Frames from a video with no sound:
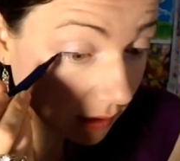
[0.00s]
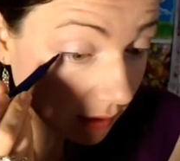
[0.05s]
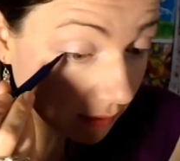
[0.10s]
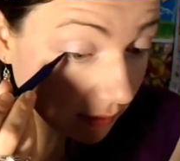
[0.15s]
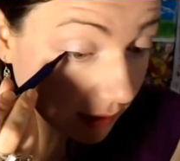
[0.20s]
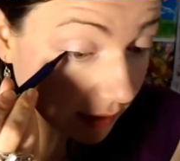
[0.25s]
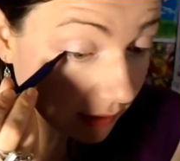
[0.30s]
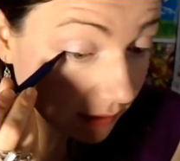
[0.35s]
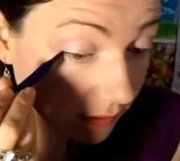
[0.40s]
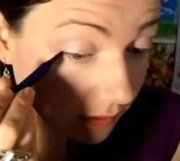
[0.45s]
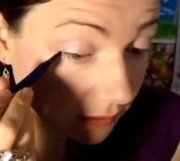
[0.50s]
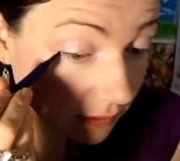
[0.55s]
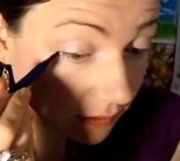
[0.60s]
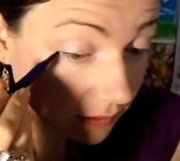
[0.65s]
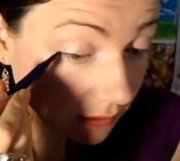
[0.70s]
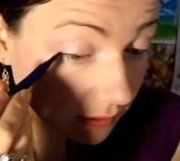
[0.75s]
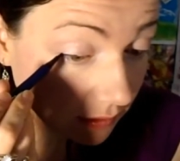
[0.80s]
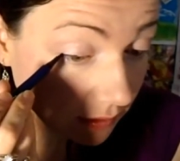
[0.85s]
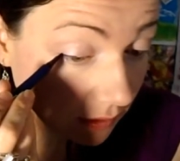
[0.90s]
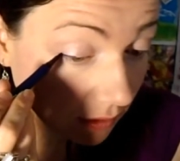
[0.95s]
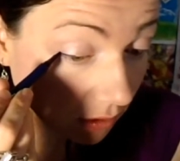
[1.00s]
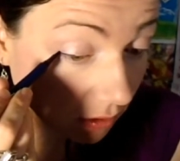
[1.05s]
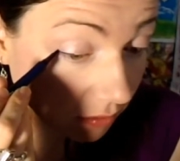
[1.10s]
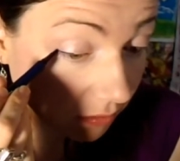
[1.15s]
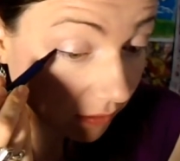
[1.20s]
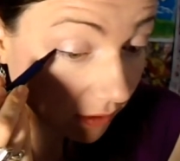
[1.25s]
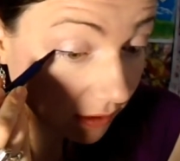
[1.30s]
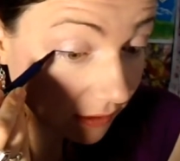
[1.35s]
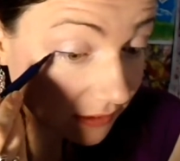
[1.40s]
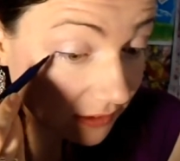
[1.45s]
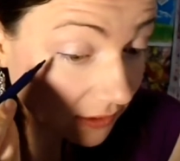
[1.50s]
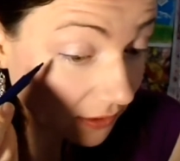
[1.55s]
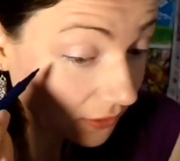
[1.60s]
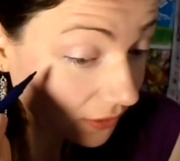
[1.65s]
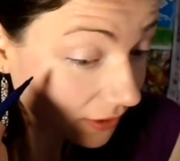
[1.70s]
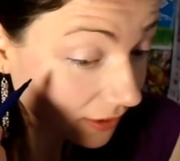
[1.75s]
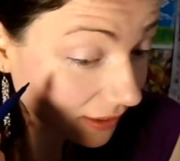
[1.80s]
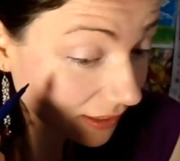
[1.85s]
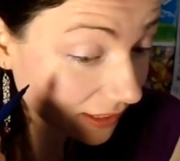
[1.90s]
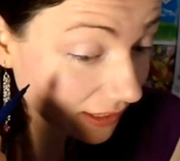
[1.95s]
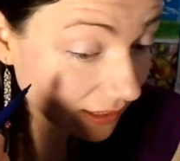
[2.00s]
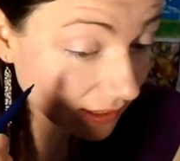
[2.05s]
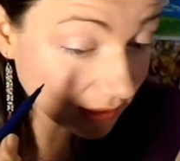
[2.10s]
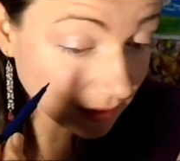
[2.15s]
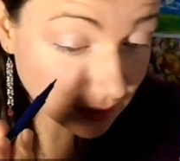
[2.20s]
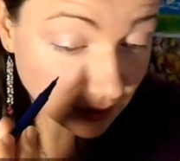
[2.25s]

Okay, so far so good.